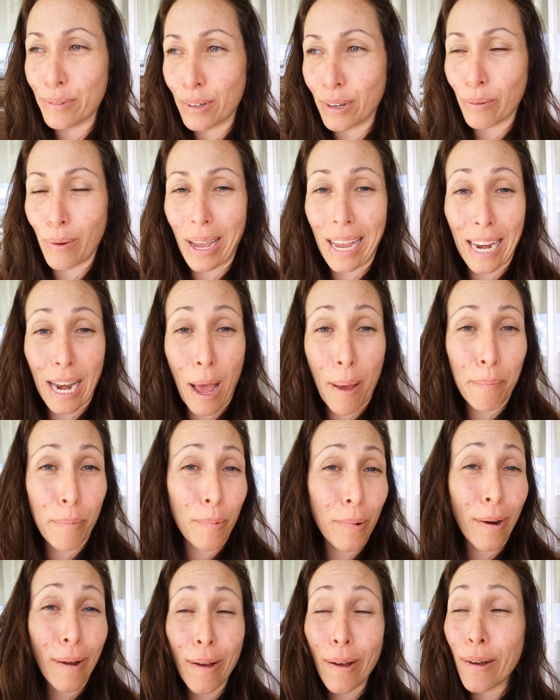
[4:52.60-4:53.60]
are waking up.
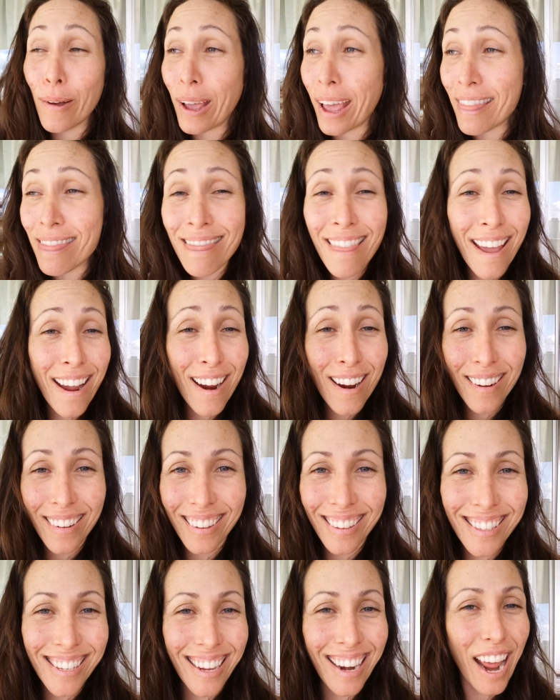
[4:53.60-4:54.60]
We're all getting there.
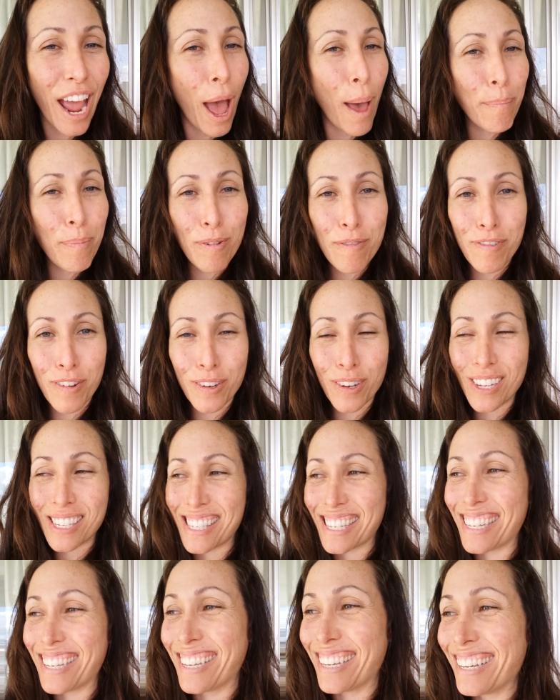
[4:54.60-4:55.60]
It's going to happen,
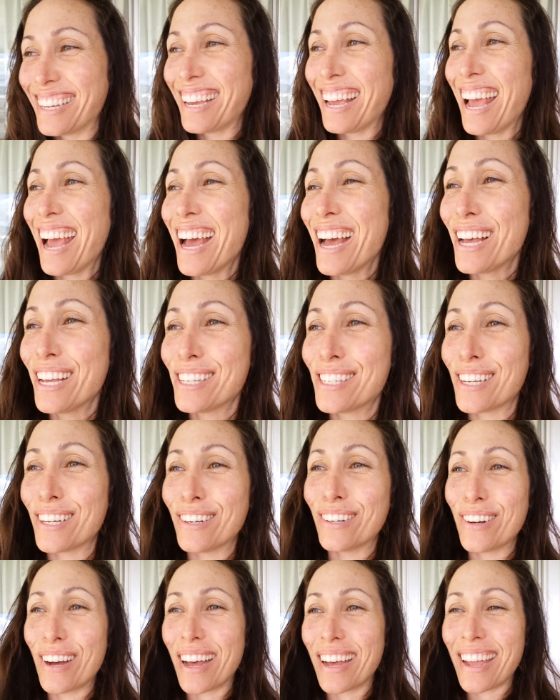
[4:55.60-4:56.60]
folks.
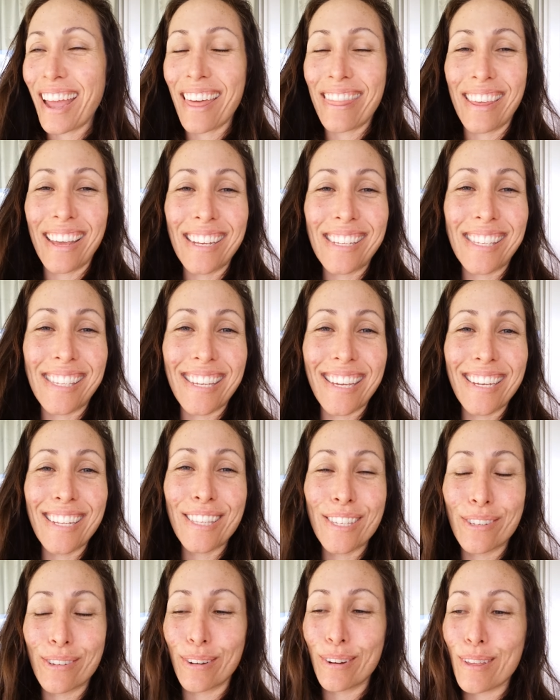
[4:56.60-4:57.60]
So yeah, the
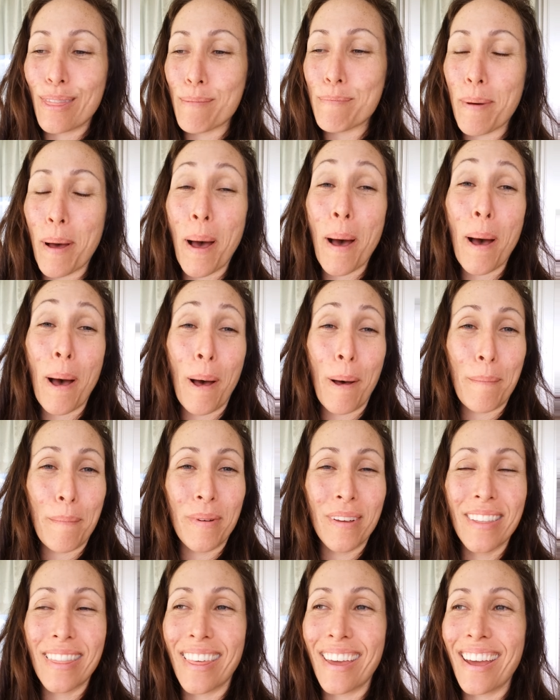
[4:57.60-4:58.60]
Eseans are the bomb.
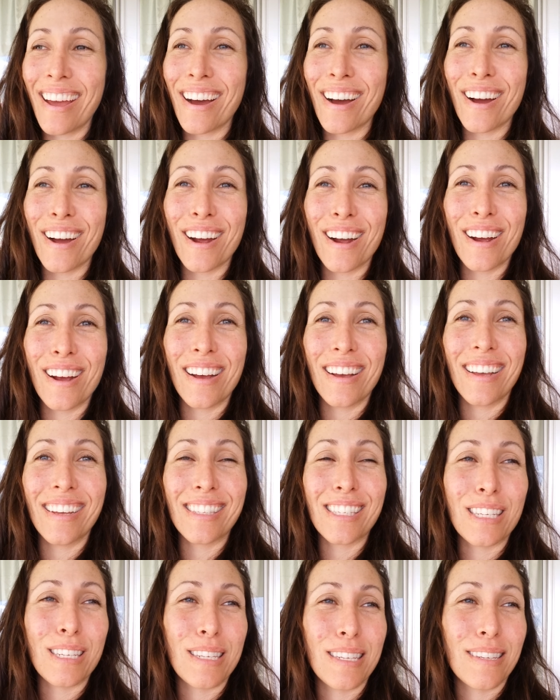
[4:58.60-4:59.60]
They are.
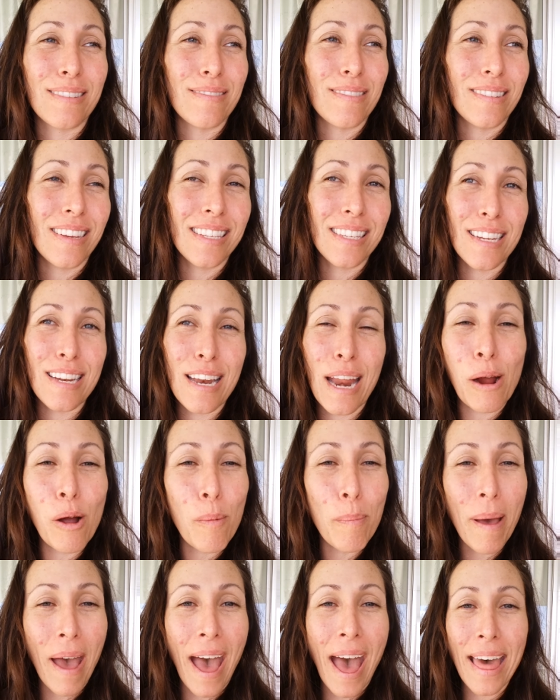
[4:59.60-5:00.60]
It's a
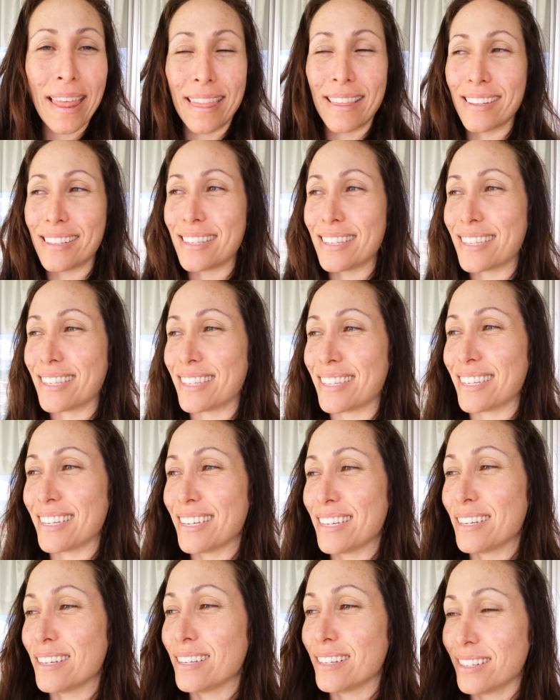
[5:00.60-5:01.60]
narrow path. It's
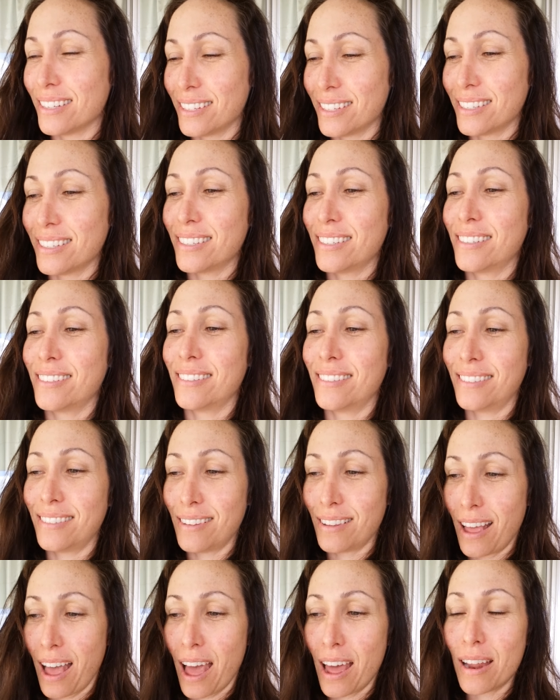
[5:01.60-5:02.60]

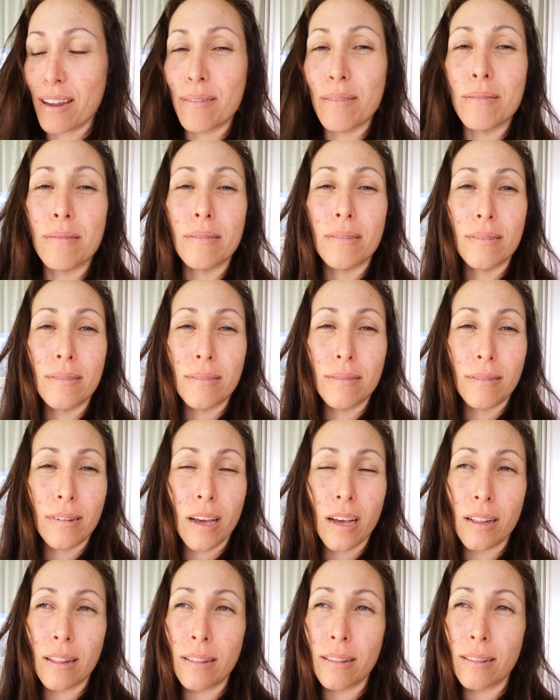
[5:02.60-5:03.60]
not
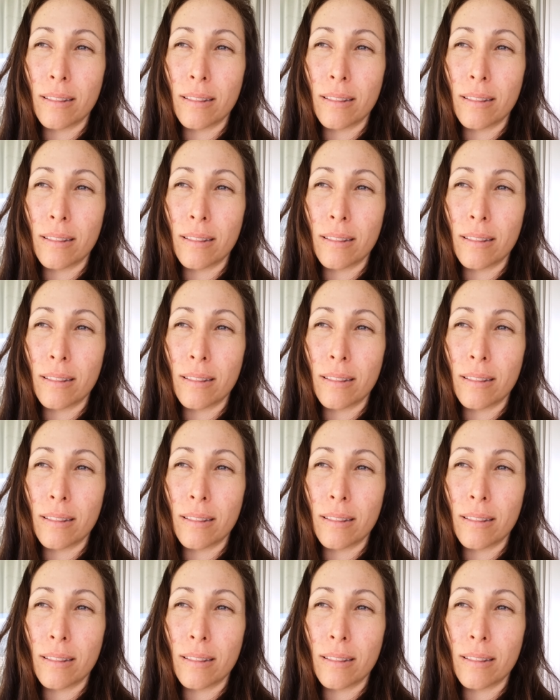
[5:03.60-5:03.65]
a